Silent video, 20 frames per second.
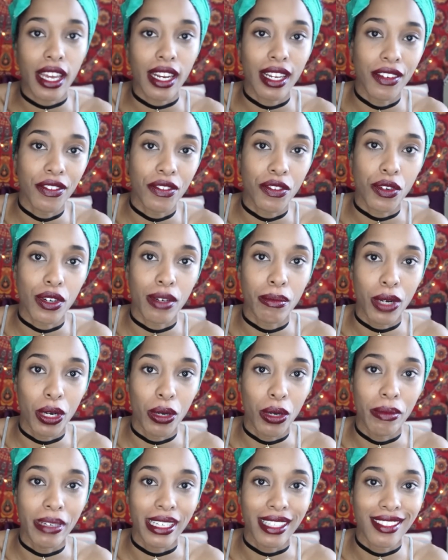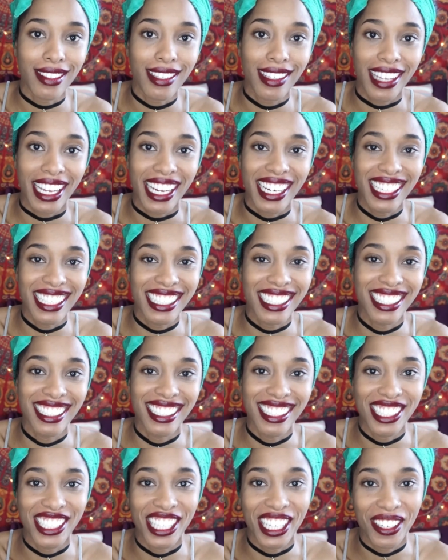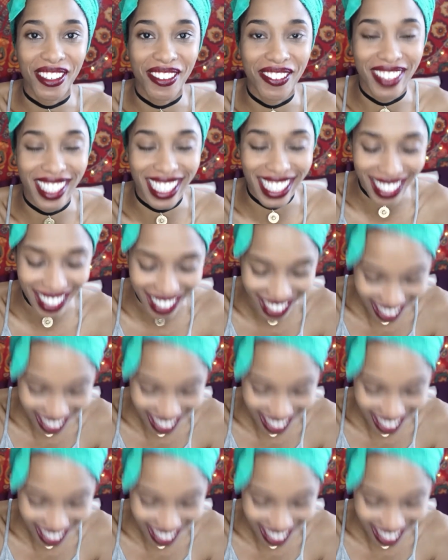in for a moment, ladies and gentlemen?